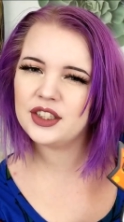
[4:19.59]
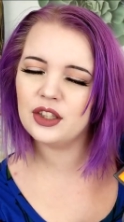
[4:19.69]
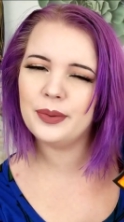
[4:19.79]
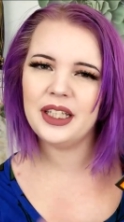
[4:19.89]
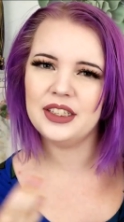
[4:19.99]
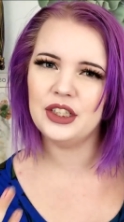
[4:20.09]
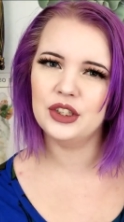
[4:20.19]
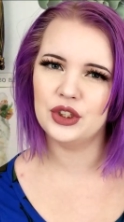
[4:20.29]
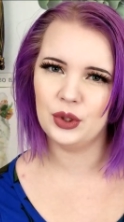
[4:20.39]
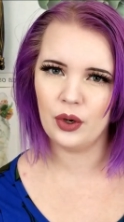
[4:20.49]
so it'd be easy
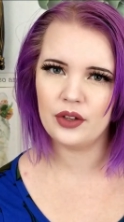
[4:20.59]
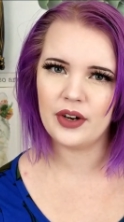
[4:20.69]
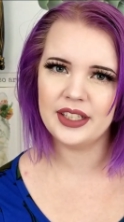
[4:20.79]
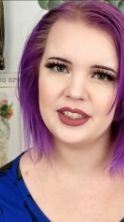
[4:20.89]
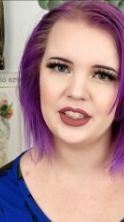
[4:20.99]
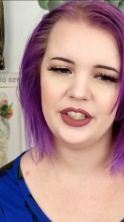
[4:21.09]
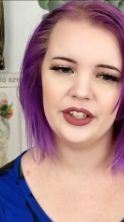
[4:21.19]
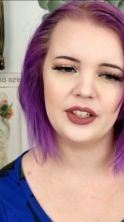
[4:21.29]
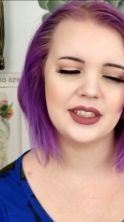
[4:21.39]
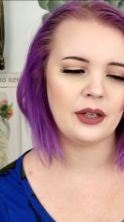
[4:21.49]
to store the rest of the
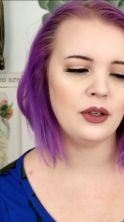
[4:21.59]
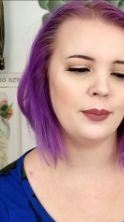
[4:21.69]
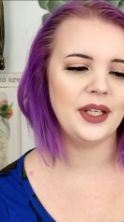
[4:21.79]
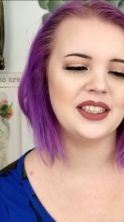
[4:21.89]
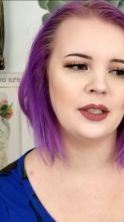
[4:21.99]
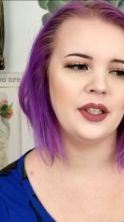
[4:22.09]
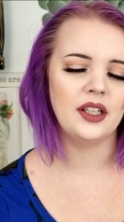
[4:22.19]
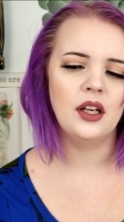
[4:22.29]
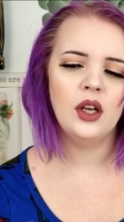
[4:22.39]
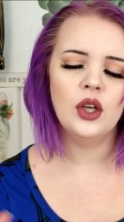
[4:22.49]
year, because I don't want to get
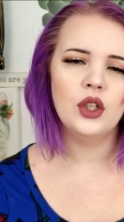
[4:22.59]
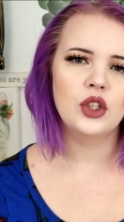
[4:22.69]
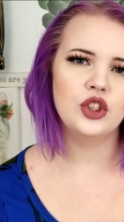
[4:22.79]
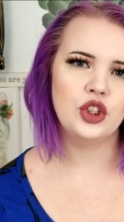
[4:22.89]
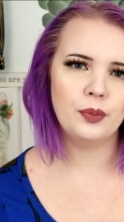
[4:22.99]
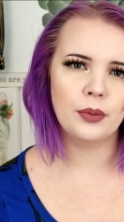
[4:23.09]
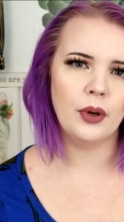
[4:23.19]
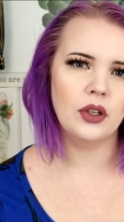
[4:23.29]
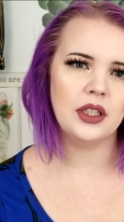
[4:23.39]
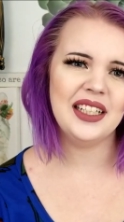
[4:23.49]
something super
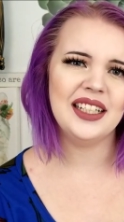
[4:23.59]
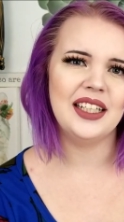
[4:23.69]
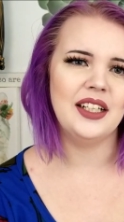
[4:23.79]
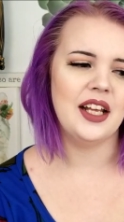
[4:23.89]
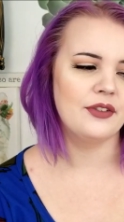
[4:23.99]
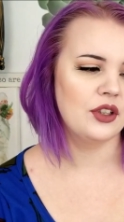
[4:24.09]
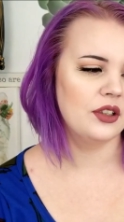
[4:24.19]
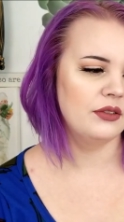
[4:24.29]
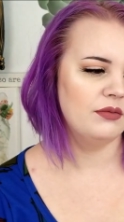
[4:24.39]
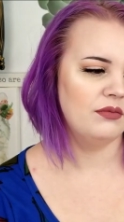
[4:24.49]
bulky and then never